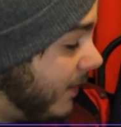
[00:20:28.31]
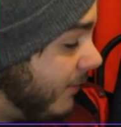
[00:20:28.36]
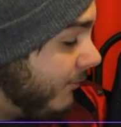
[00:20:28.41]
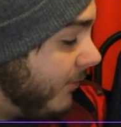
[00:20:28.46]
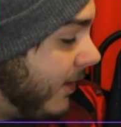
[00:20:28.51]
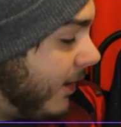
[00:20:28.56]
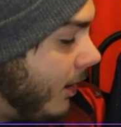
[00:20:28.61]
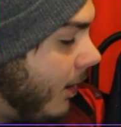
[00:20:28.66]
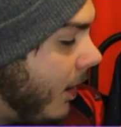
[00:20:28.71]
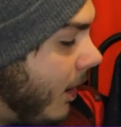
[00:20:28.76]
if
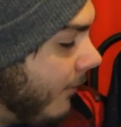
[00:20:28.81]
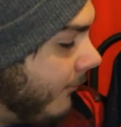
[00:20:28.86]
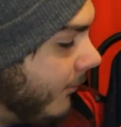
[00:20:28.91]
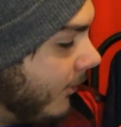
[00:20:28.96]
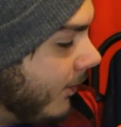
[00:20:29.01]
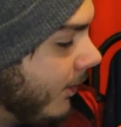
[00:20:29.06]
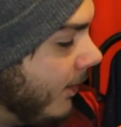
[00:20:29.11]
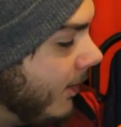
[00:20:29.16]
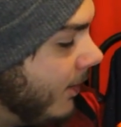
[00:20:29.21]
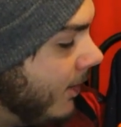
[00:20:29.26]
they
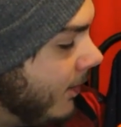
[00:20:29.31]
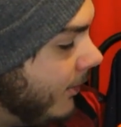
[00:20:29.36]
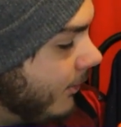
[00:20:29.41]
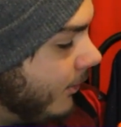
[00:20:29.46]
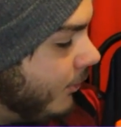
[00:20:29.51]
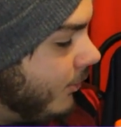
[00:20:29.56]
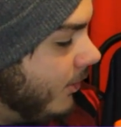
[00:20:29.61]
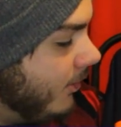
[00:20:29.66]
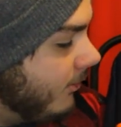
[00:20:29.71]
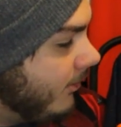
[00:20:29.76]
offer
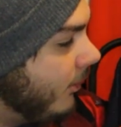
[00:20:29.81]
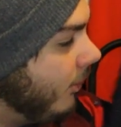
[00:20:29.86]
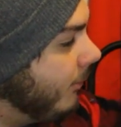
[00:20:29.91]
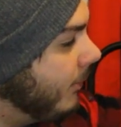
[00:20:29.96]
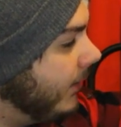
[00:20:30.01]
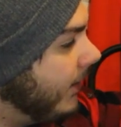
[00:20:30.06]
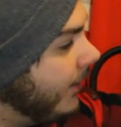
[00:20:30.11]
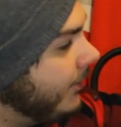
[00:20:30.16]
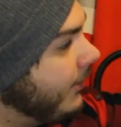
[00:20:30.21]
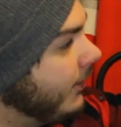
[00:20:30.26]
the Cree
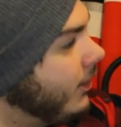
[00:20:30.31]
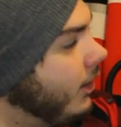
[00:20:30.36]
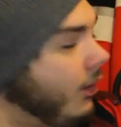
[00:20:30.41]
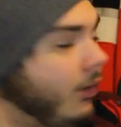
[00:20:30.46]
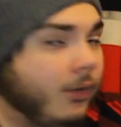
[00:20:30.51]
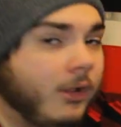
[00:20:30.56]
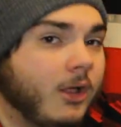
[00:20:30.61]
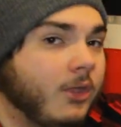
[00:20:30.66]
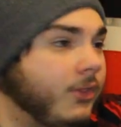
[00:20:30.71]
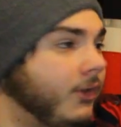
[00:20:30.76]
Silovik, I think
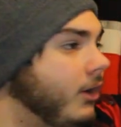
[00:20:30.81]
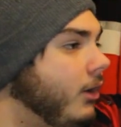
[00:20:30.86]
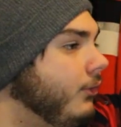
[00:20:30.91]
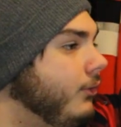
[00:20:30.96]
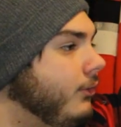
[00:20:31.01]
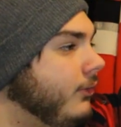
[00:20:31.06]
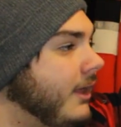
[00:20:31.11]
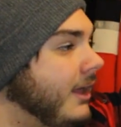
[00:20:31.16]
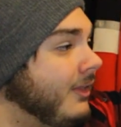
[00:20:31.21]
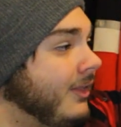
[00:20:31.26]
I'll
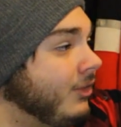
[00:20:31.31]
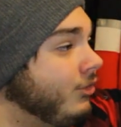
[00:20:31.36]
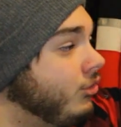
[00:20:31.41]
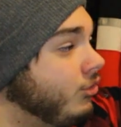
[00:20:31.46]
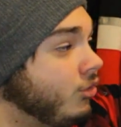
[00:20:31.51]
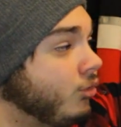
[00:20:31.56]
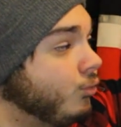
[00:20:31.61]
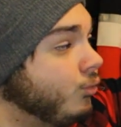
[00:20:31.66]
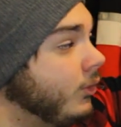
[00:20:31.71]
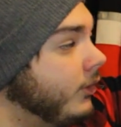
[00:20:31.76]
do that. That's
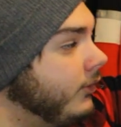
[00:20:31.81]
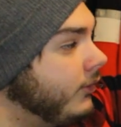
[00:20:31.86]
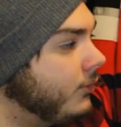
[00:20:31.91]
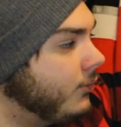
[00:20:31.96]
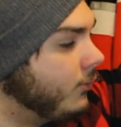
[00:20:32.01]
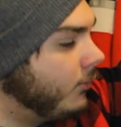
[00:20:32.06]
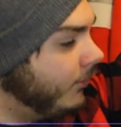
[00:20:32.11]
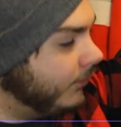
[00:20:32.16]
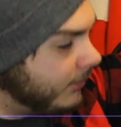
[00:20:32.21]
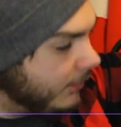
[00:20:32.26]
just a really cool